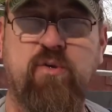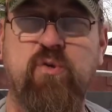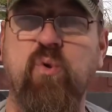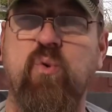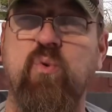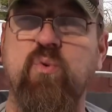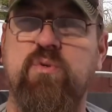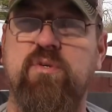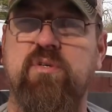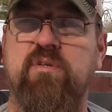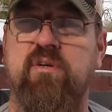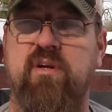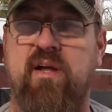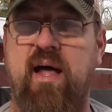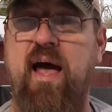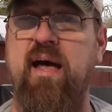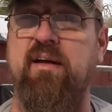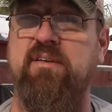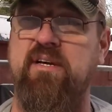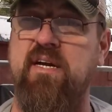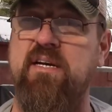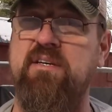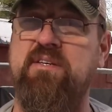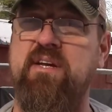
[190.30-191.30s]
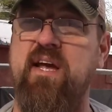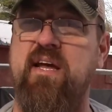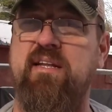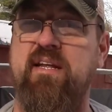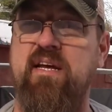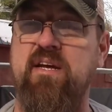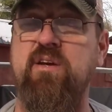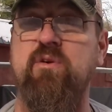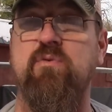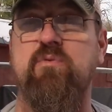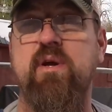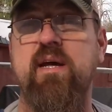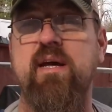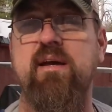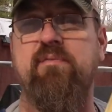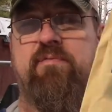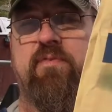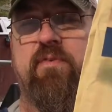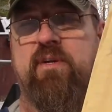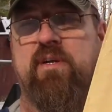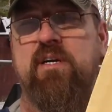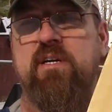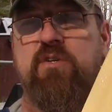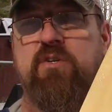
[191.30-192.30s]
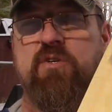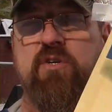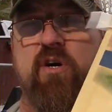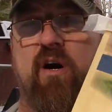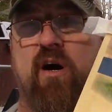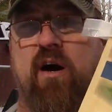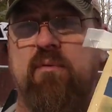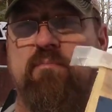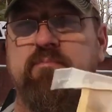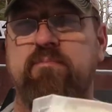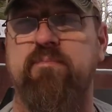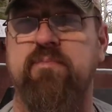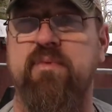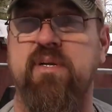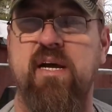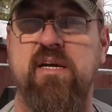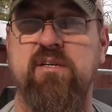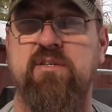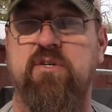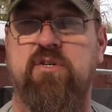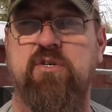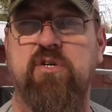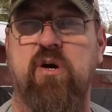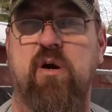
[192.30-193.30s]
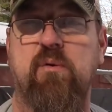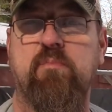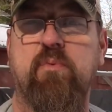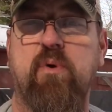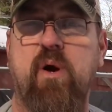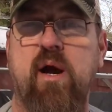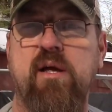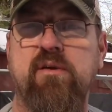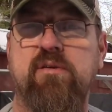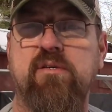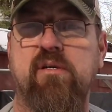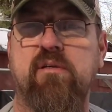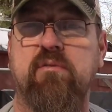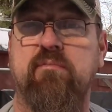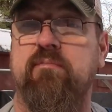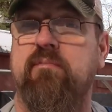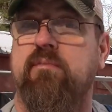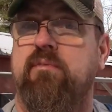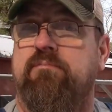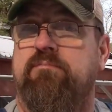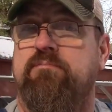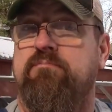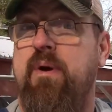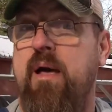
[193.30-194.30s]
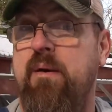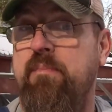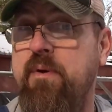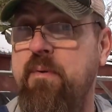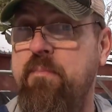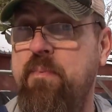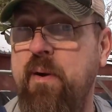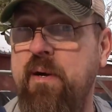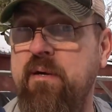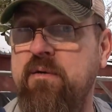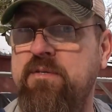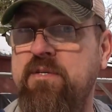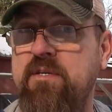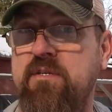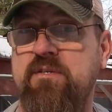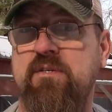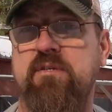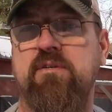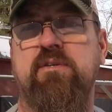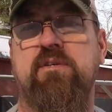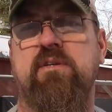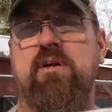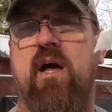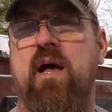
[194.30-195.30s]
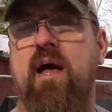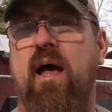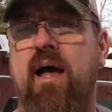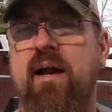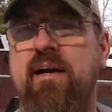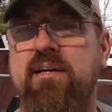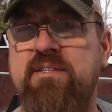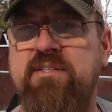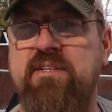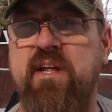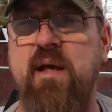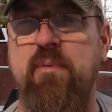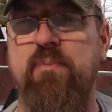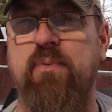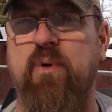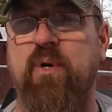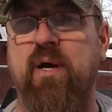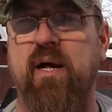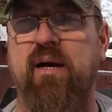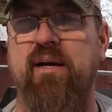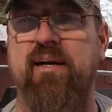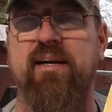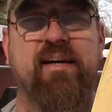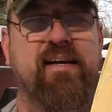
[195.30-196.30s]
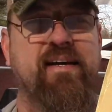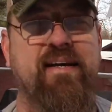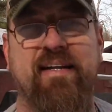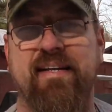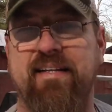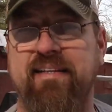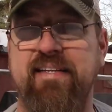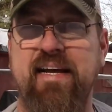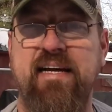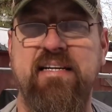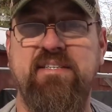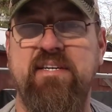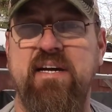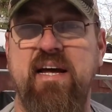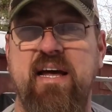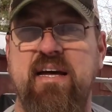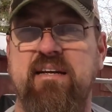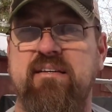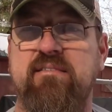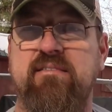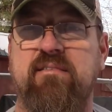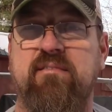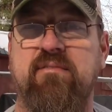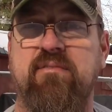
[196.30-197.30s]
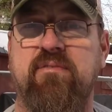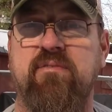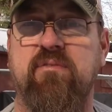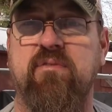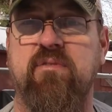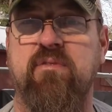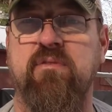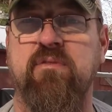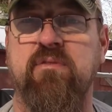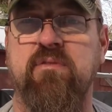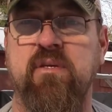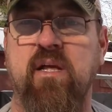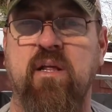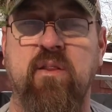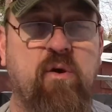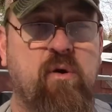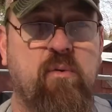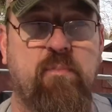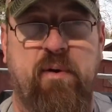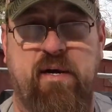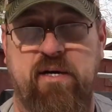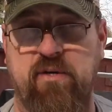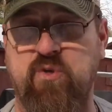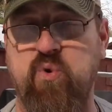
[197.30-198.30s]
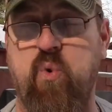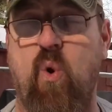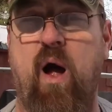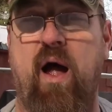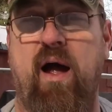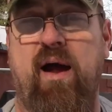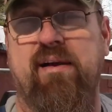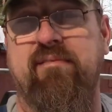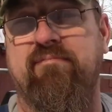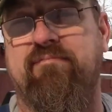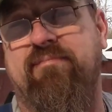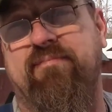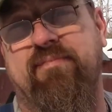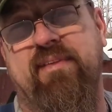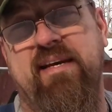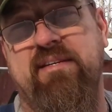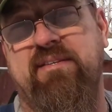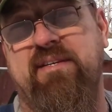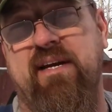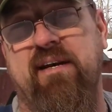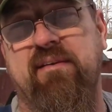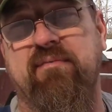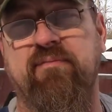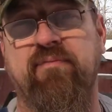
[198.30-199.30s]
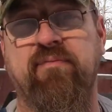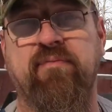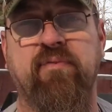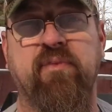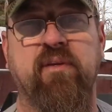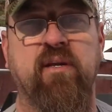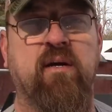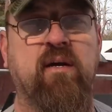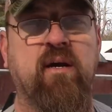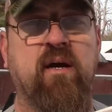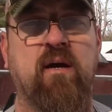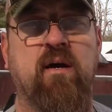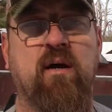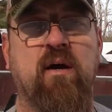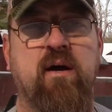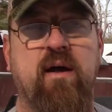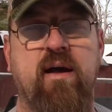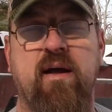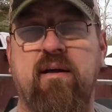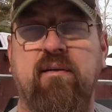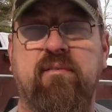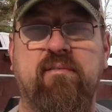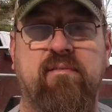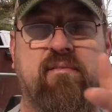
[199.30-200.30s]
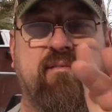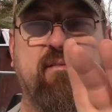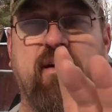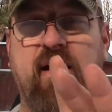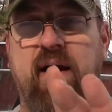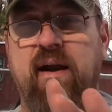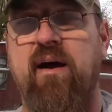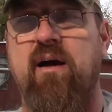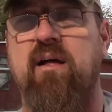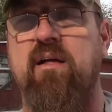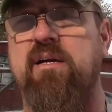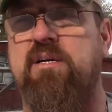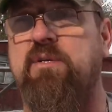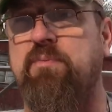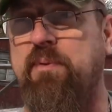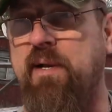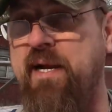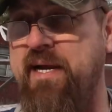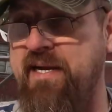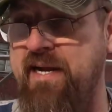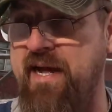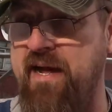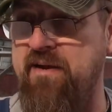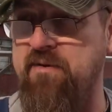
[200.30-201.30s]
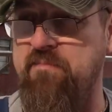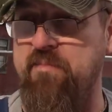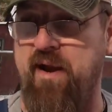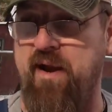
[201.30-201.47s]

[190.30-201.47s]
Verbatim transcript: tools, as I said, that you need for this job is a sharp razor, maybe a pair of scissors, and a staple gun. That's it. A little bit of twine. That's it. And I'll explain that in a